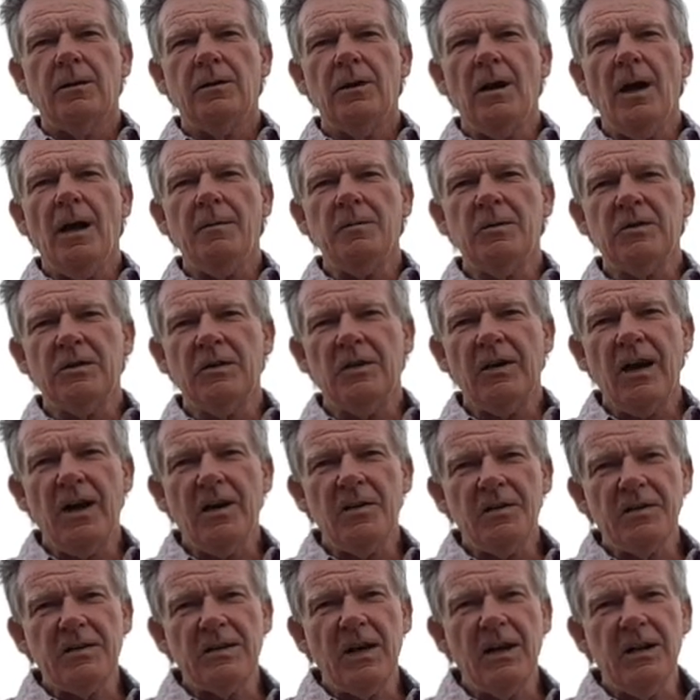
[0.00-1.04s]
Now I'm stood
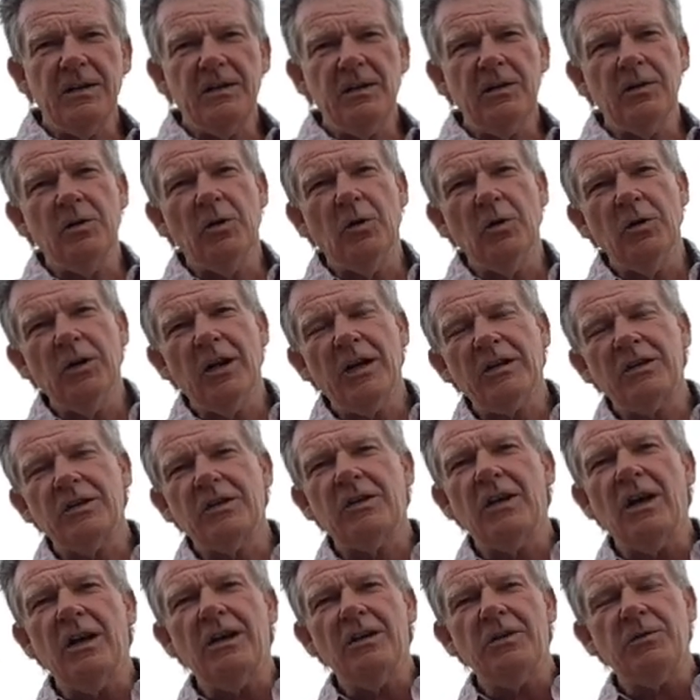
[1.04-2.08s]
outside the Corn
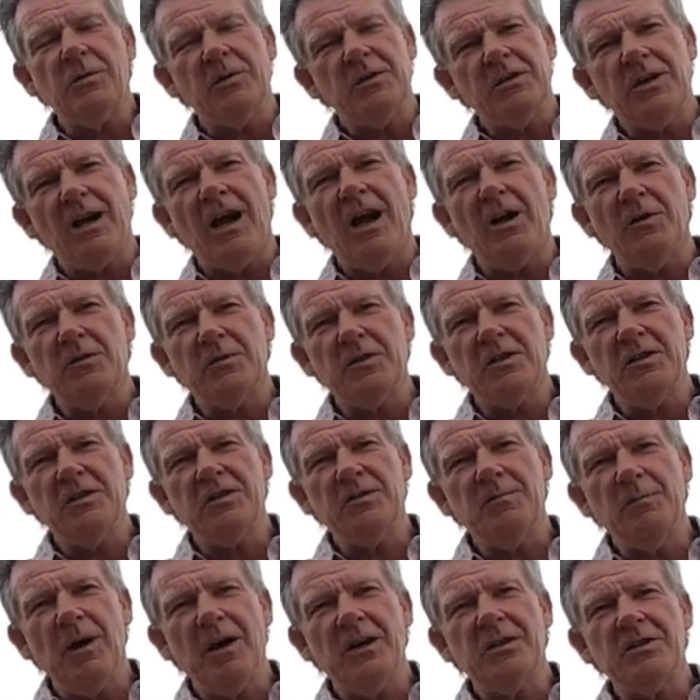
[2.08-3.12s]
Exchange which
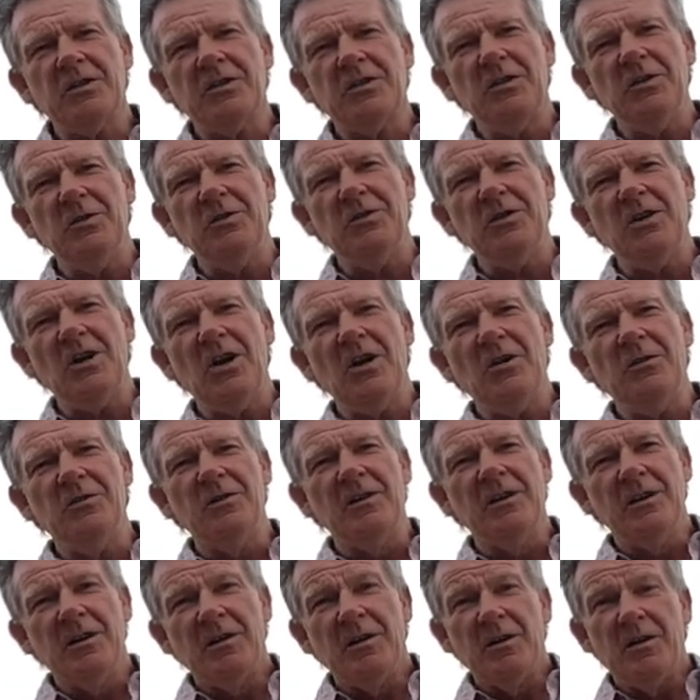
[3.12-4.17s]
houses my studio
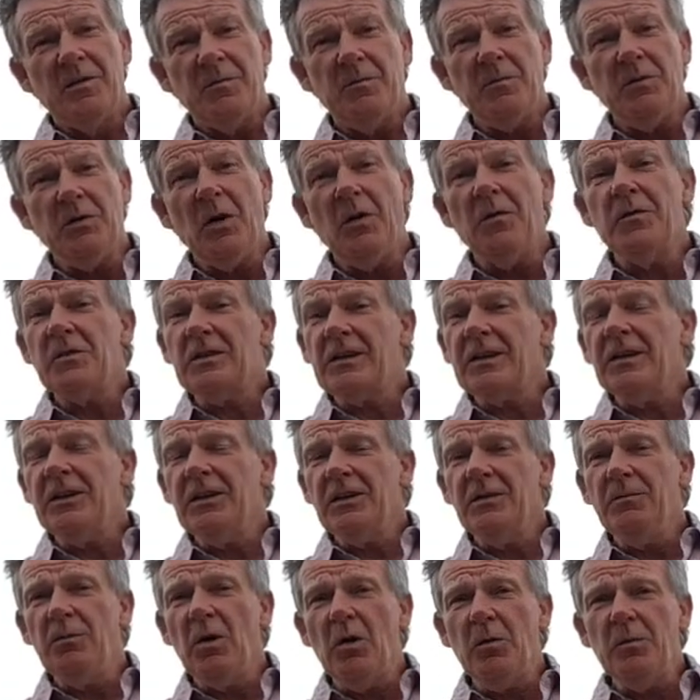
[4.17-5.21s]
but obviously
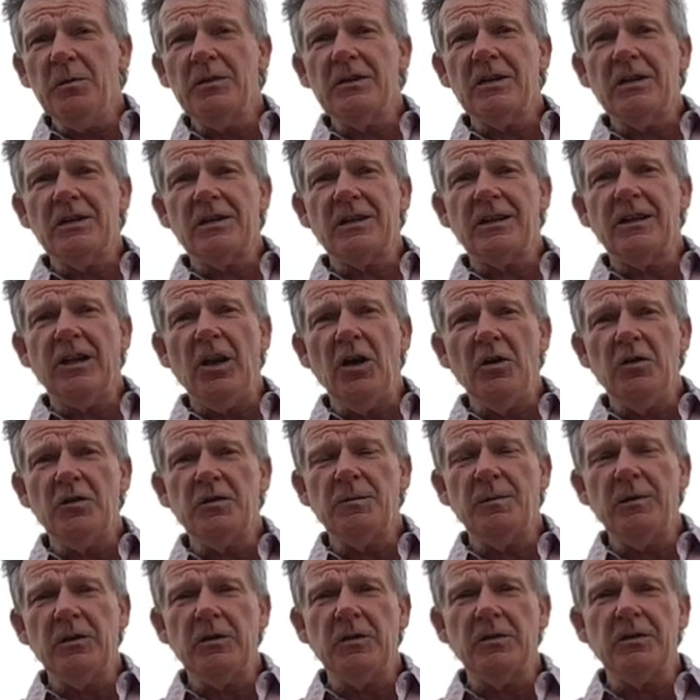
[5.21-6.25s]
at the moment it's
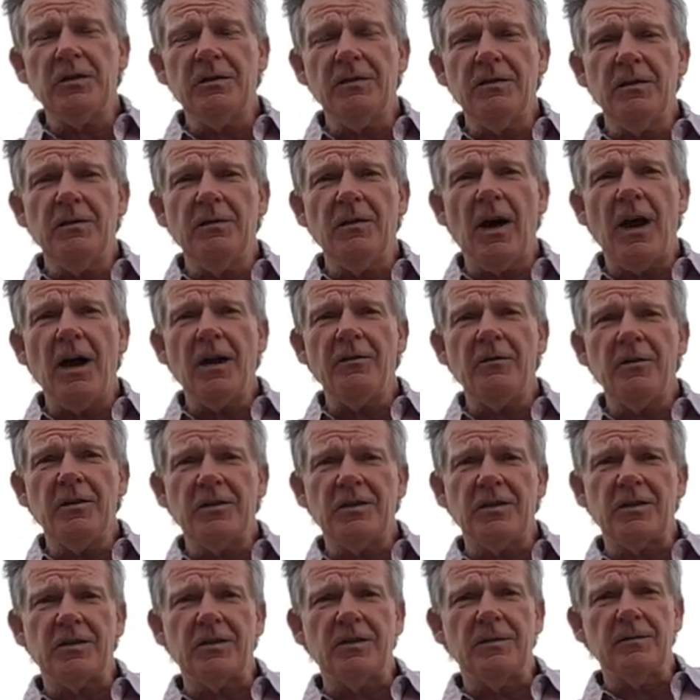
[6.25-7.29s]
closed because of the
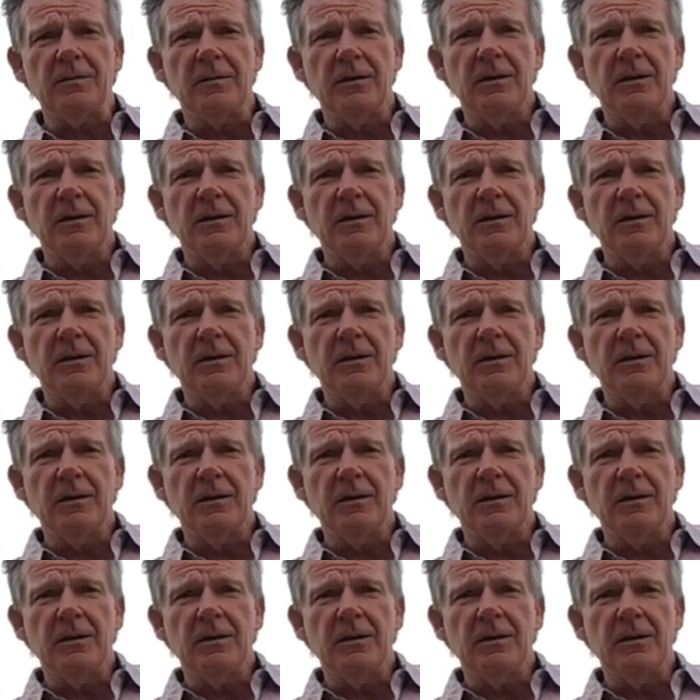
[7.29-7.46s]
virus.